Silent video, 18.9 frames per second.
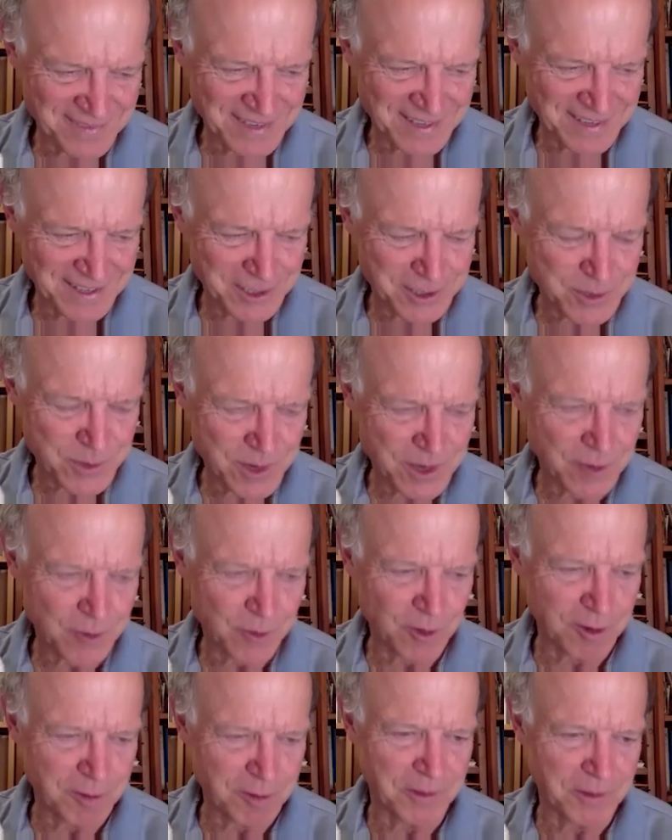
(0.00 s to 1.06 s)
that's quite
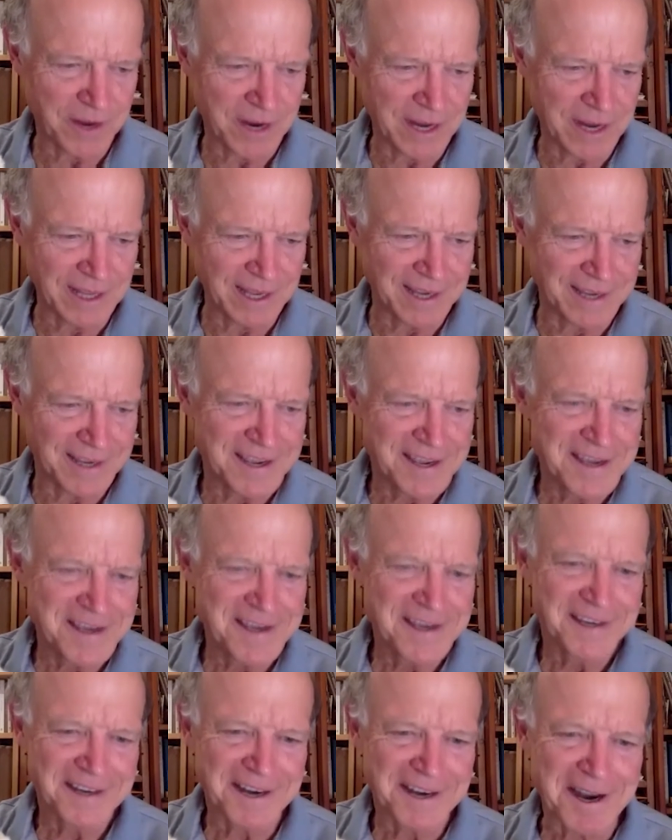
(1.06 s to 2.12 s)
horrible that I like.
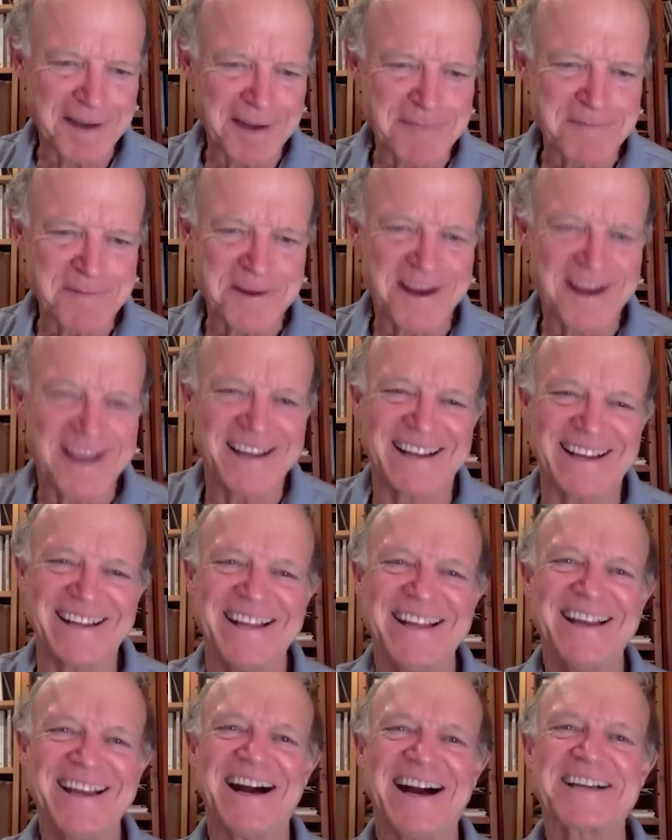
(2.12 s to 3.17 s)
Um,
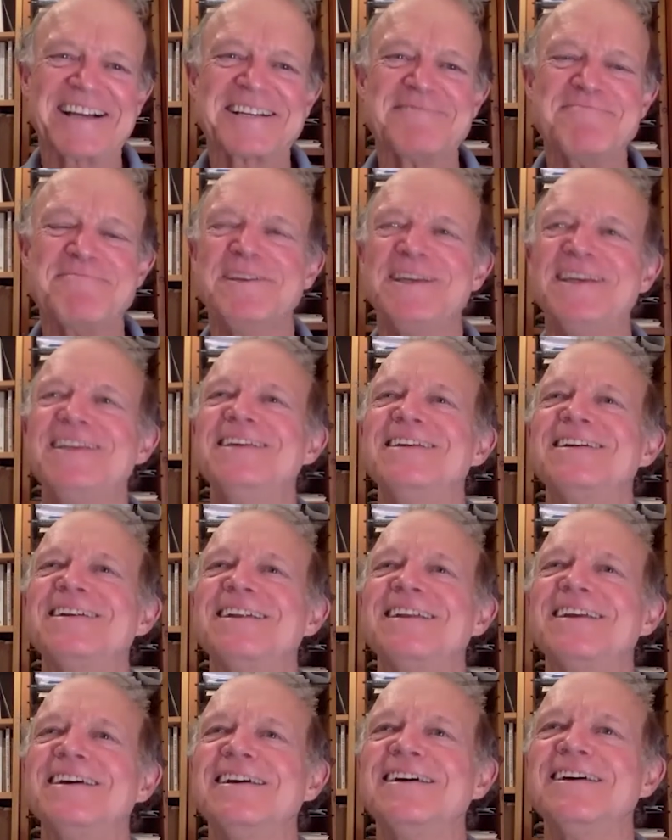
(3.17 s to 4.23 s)
a
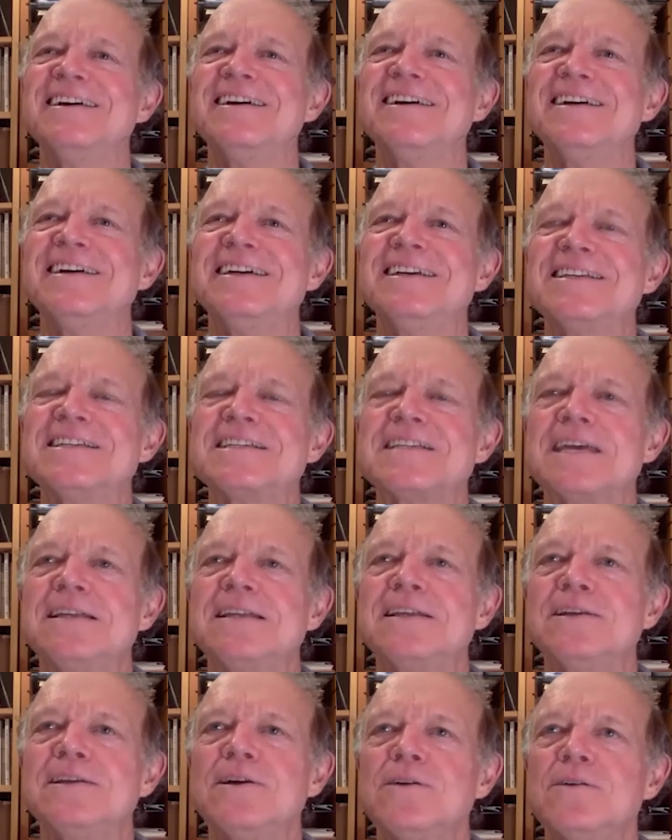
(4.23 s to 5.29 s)
comedian said,
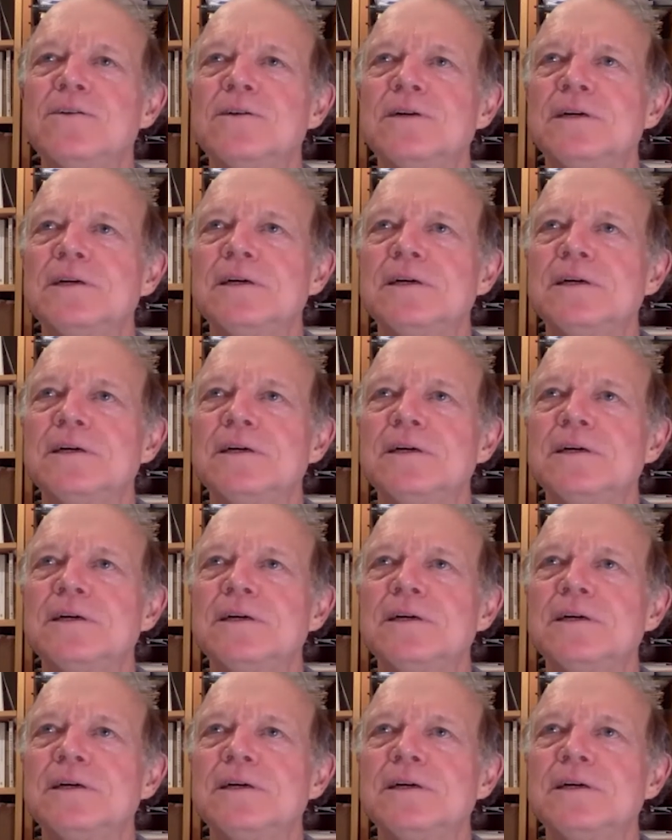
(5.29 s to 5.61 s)
you know,